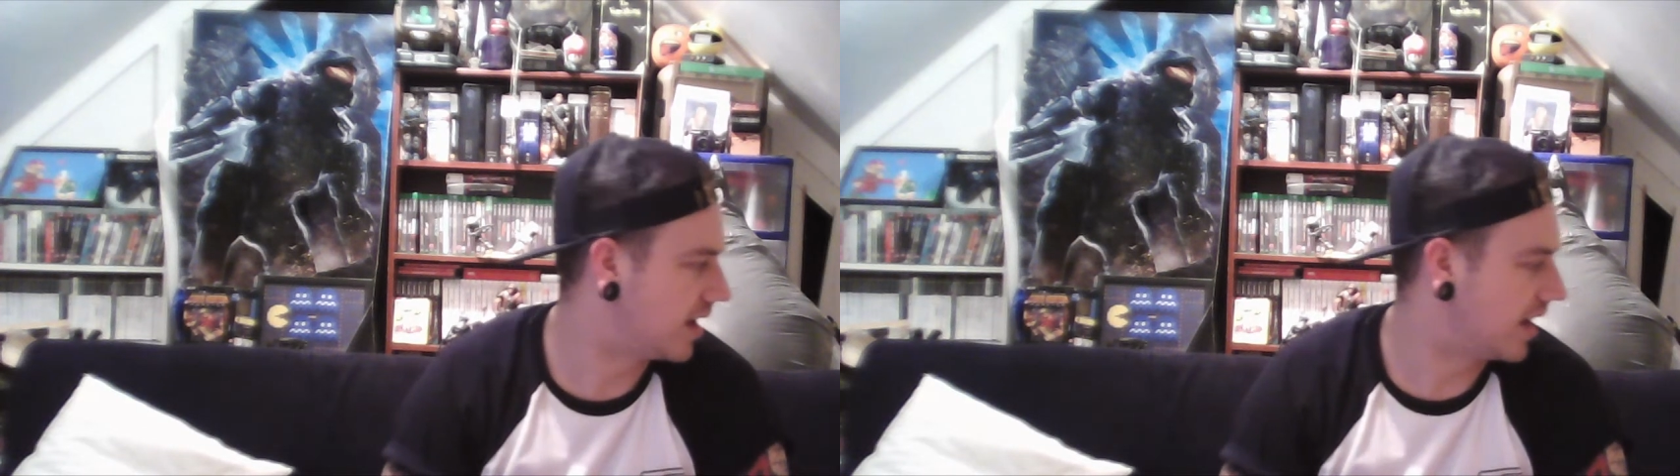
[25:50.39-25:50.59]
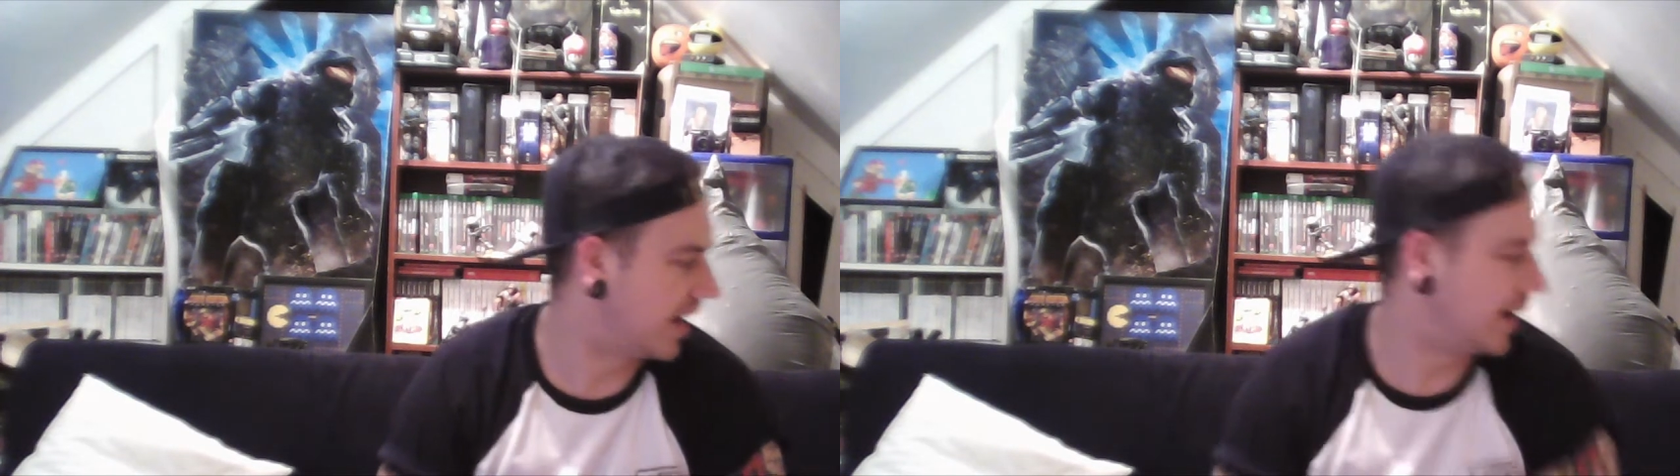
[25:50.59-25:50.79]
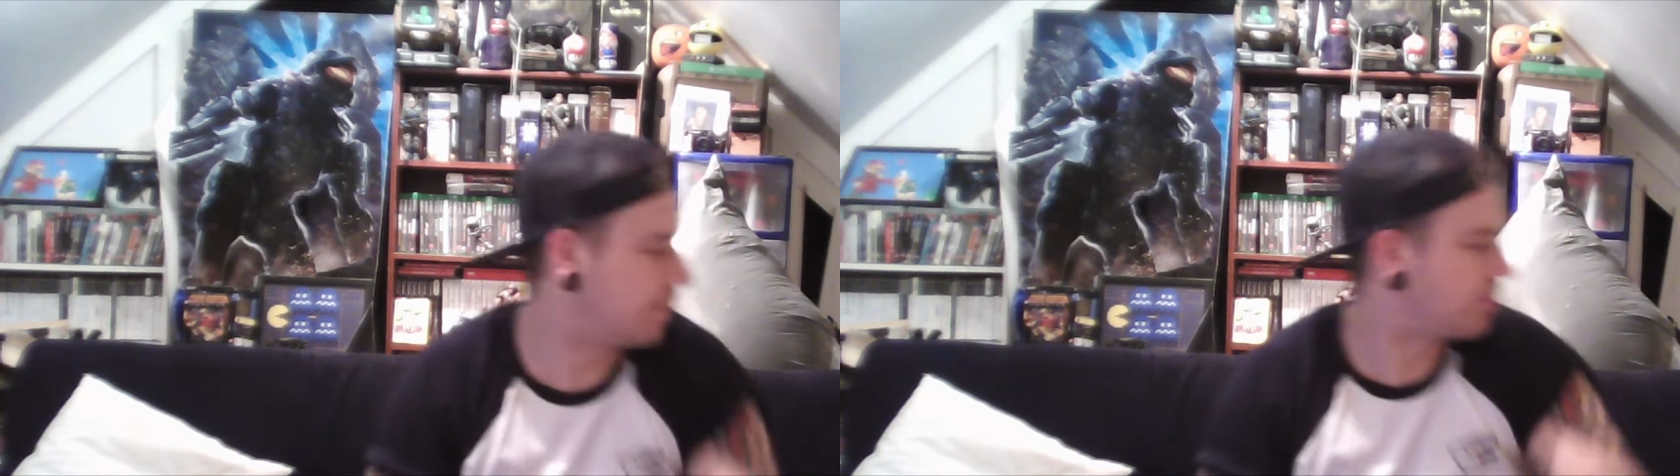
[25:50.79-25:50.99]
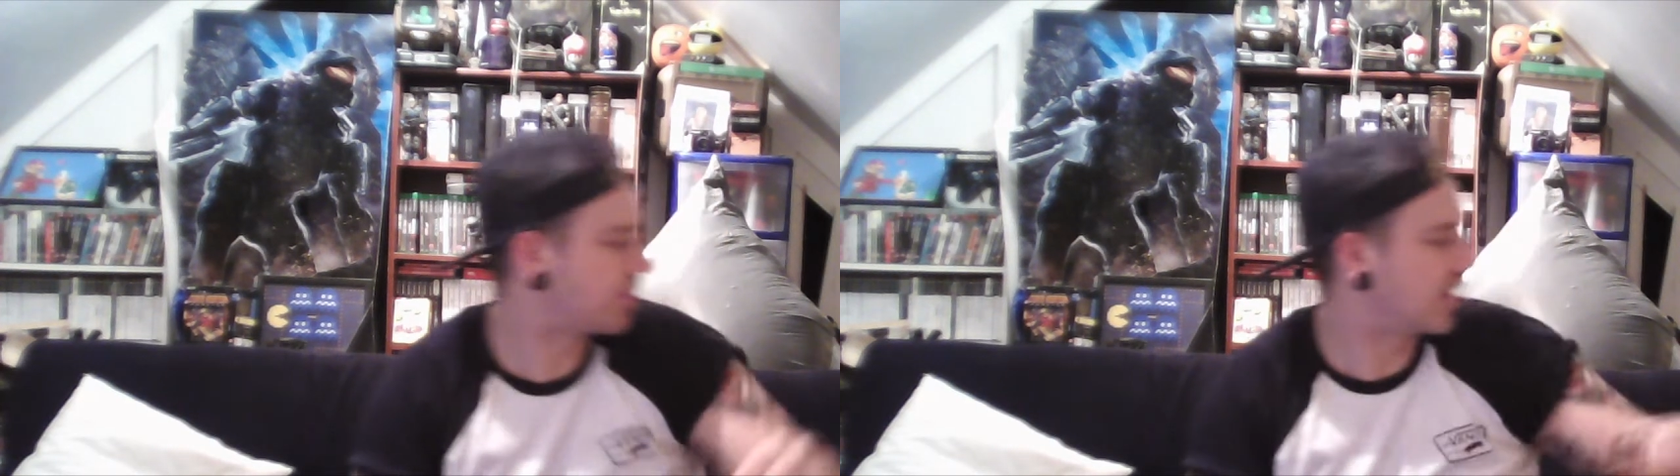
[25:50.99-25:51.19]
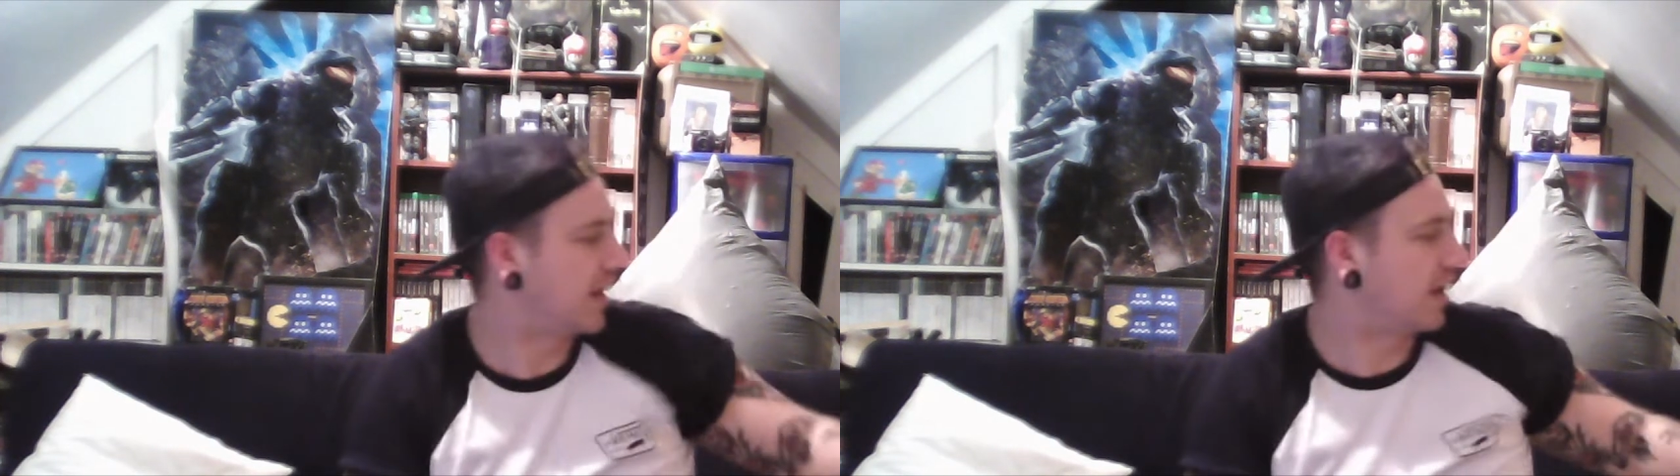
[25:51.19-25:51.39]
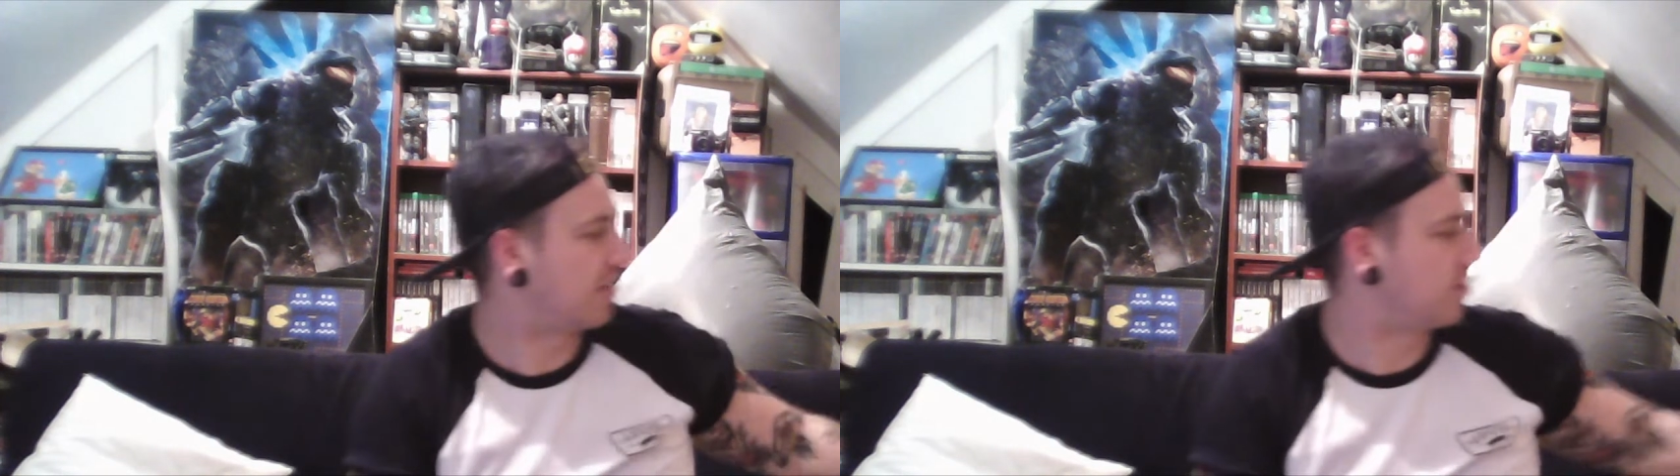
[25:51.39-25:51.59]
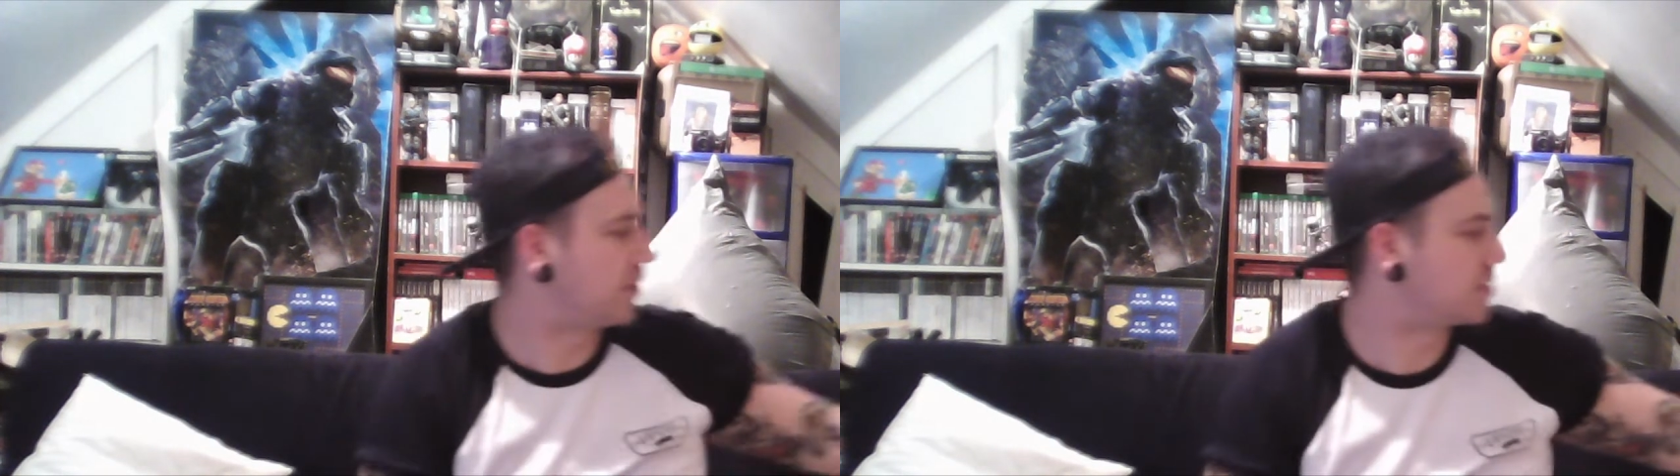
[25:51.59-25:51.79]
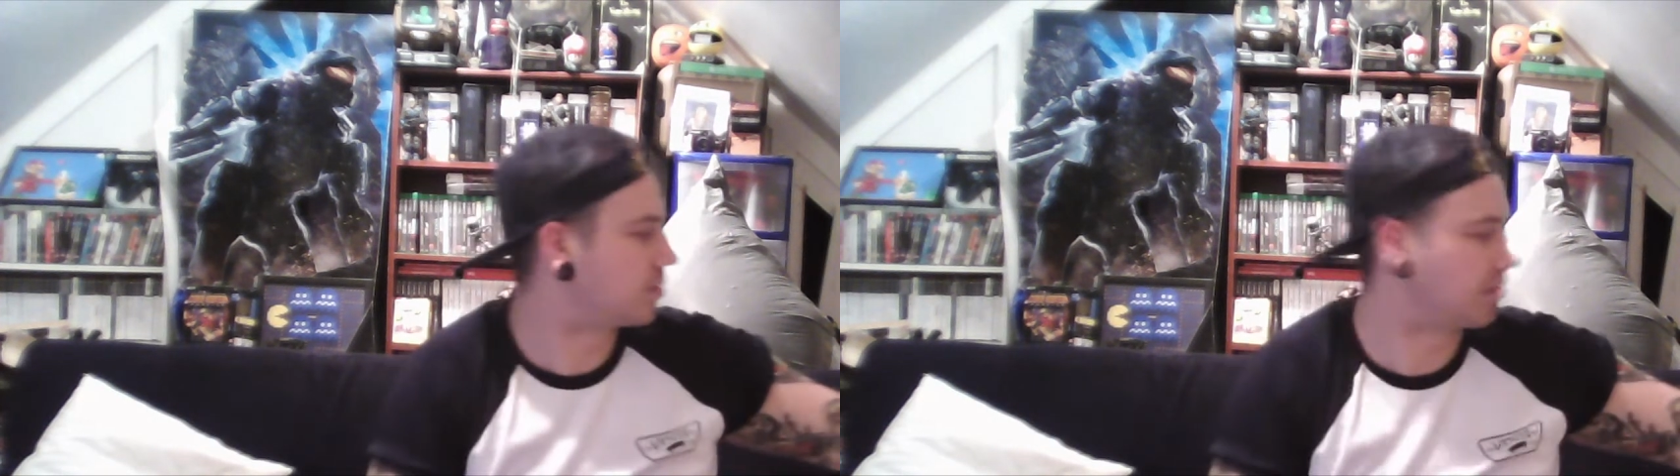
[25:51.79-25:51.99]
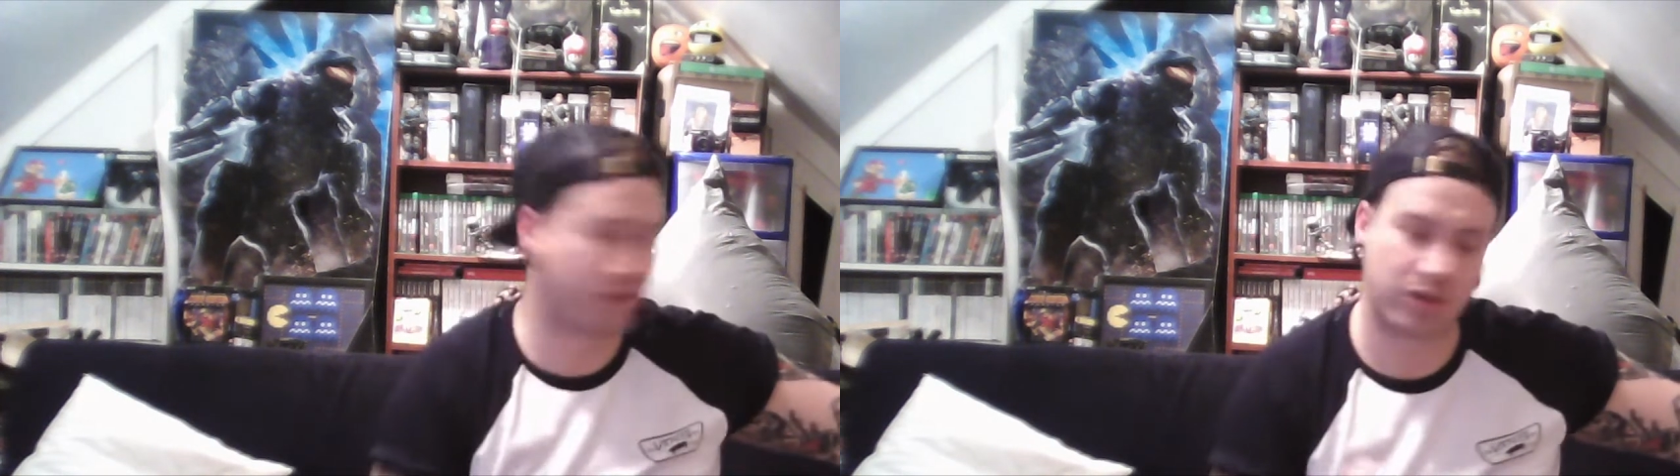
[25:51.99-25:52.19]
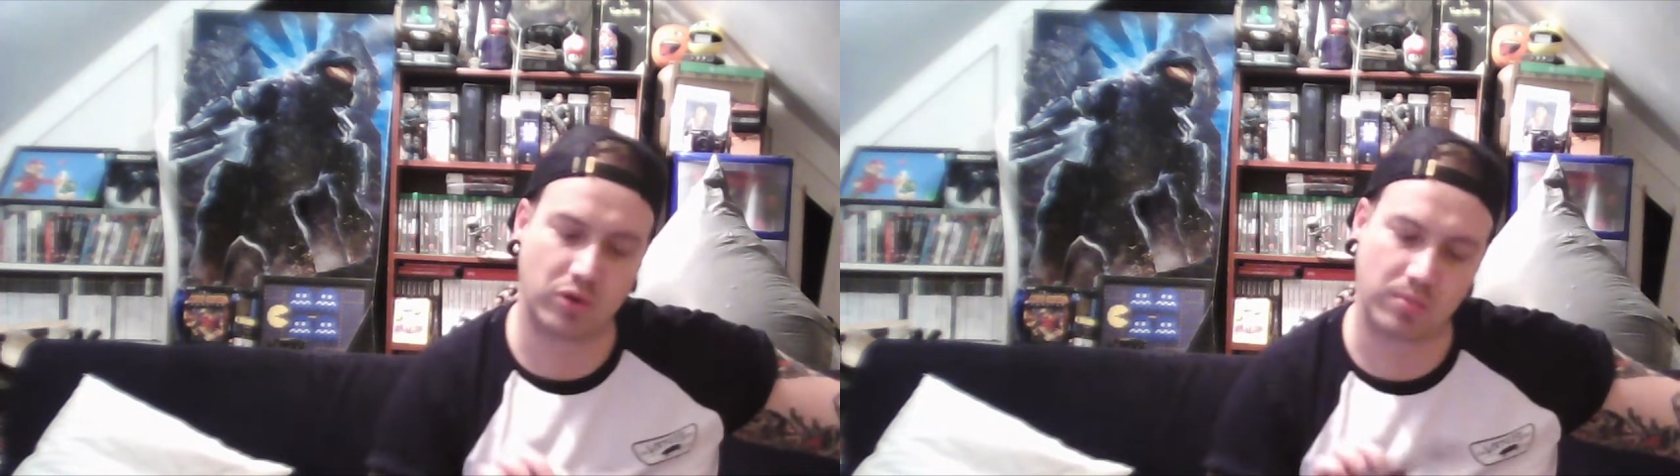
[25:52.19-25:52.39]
and I thought these were pretty cool